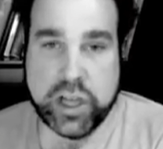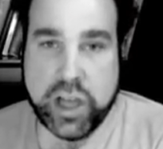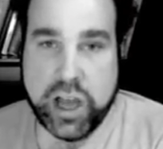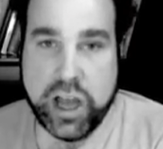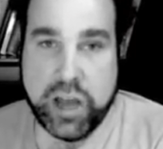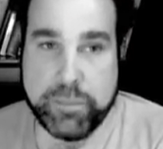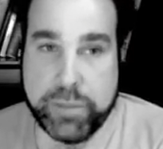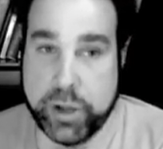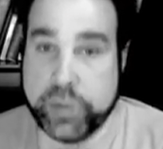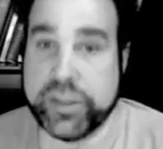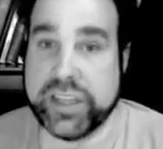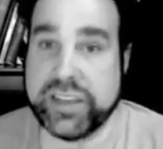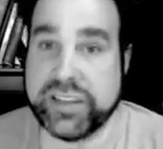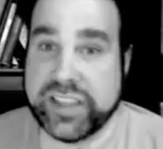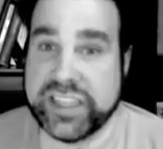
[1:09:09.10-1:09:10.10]
uh, both
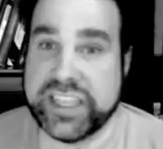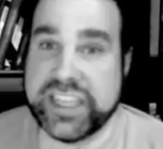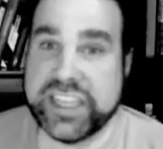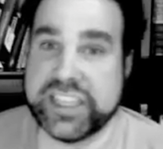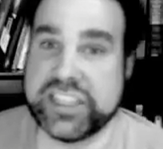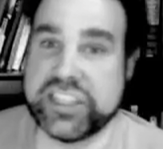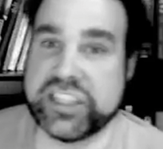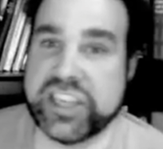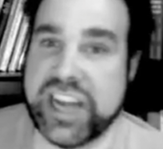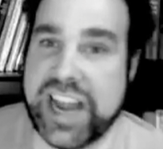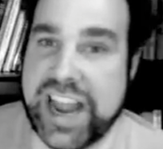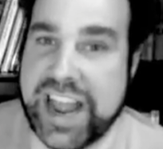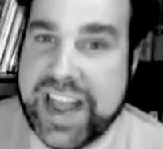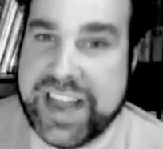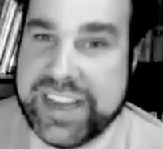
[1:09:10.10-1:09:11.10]
in lineage
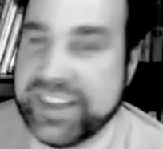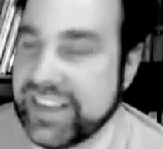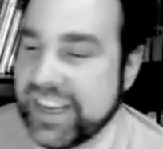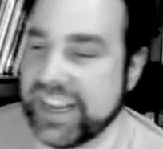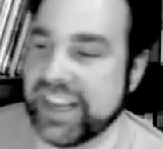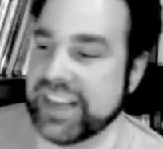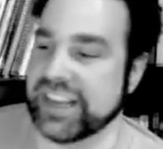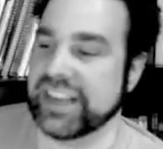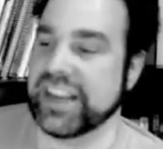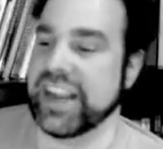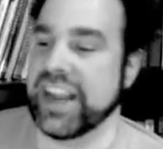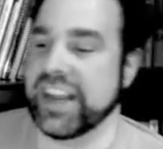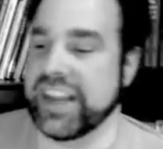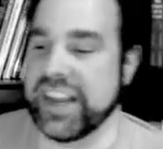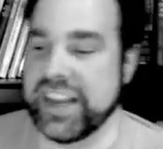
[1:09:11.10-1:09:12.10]
and in
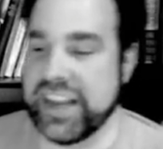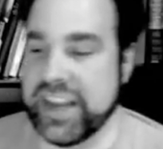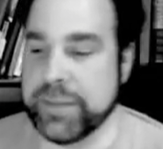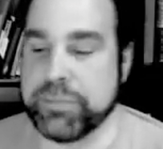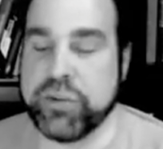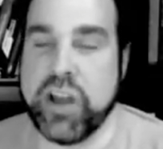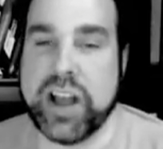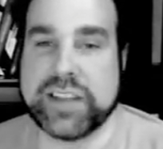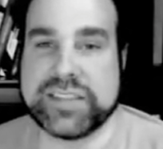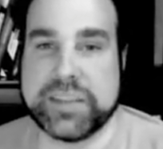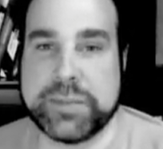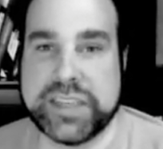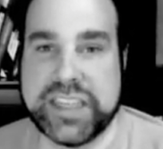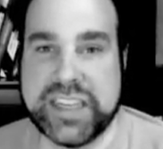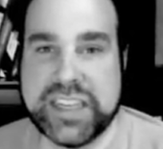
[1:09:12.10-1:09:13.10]
in, in, in
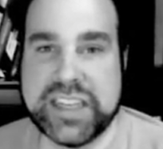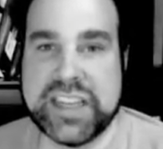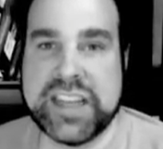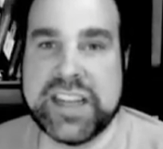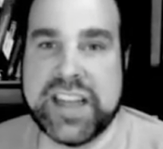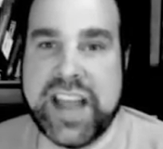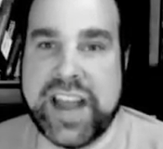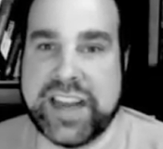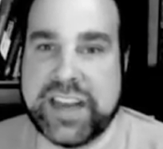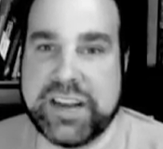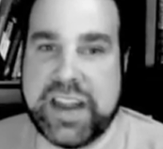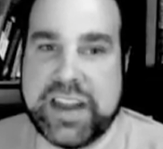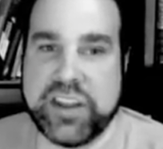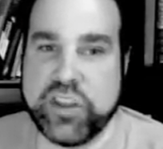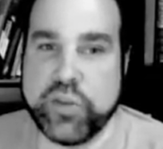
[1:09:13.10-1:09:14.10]
proximity. And, in,
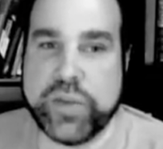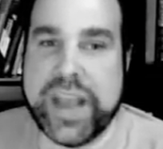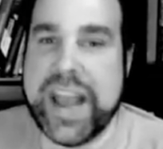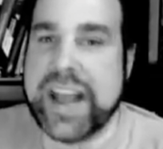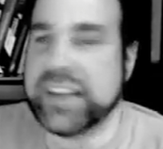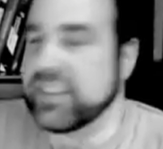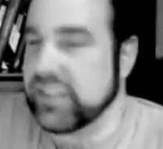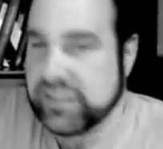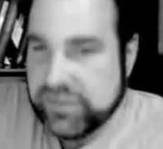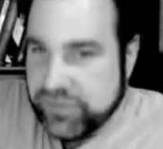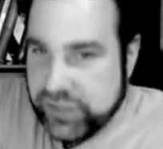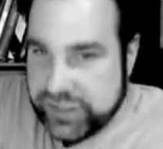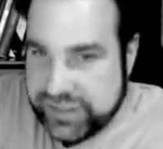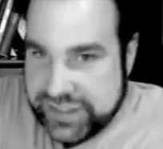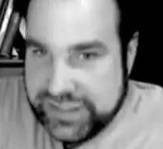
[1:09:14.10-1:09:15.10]
and you can't
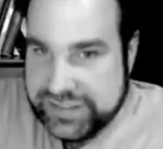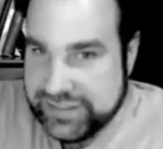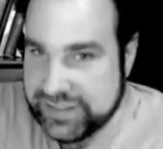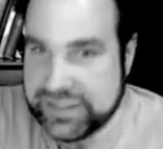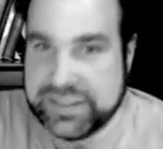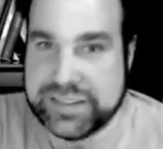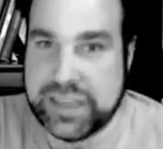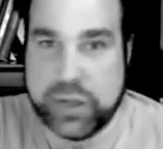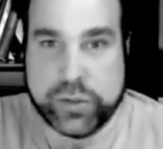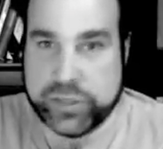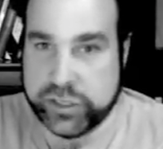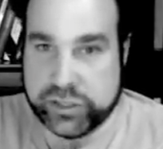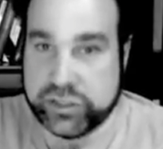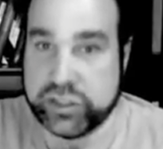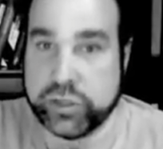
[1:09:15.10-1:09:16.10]
for instance, sell
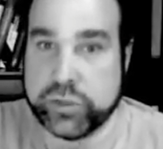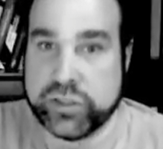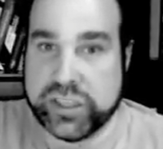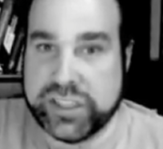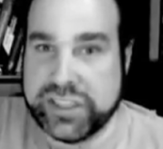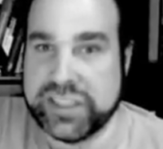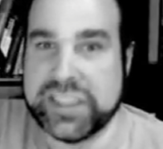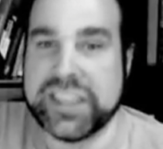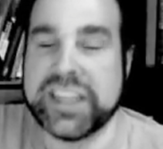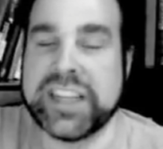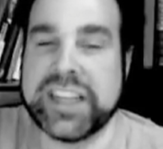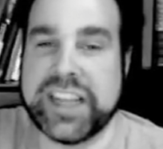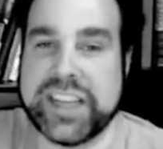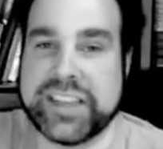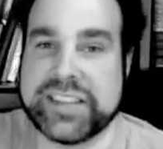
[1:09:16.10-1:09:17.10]
your children
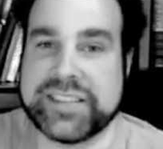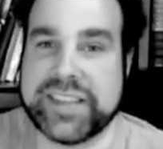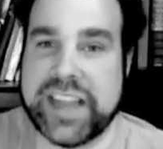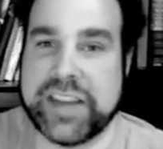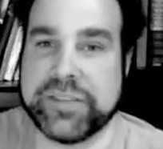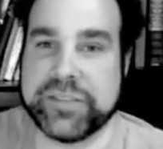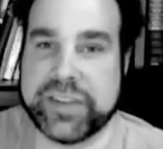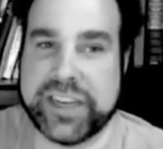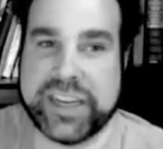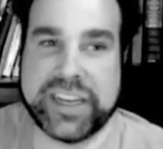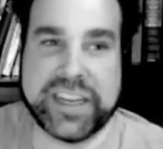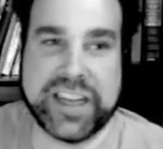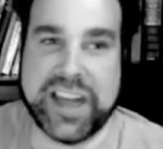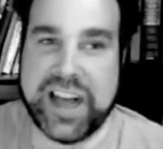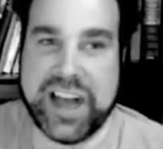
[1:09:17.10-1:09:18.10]
into
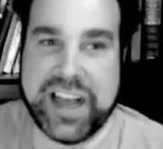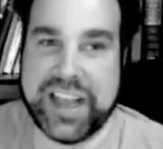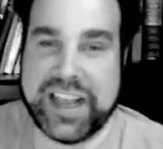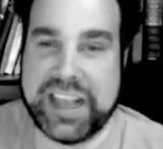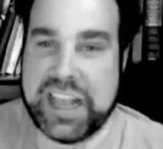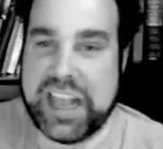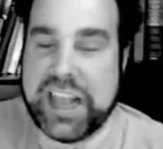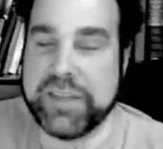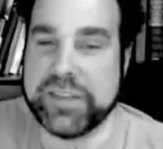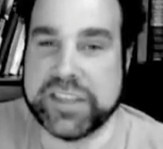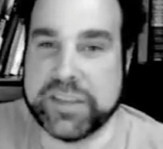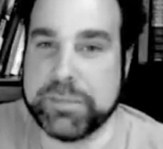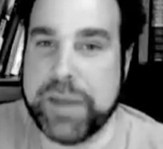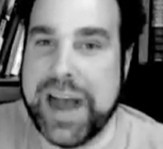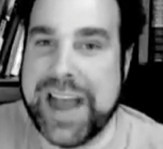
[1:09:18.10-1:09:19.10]
slavery, uh,
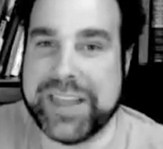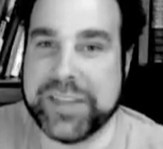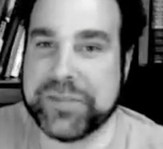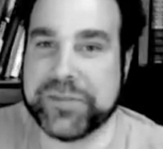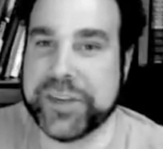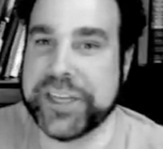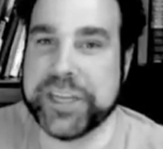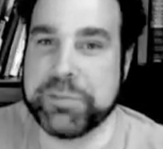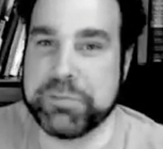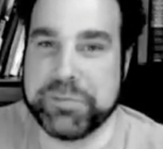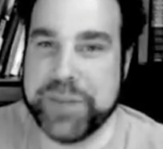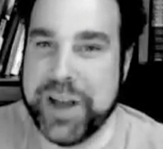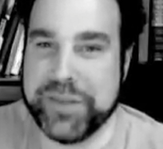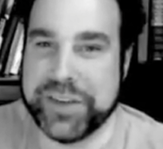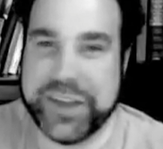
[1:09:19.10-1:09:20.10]
even to buy the
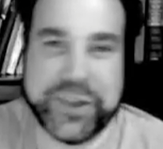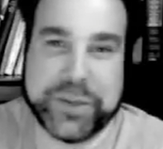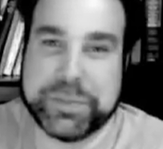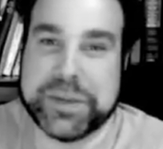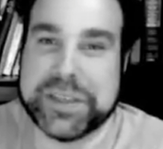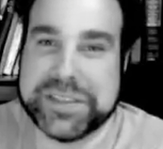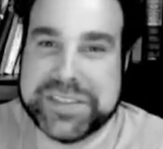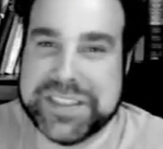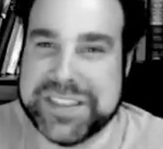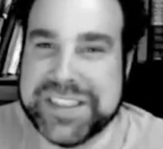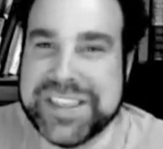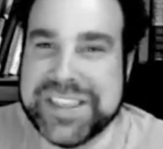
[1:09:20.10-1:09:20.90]
freedom of another person.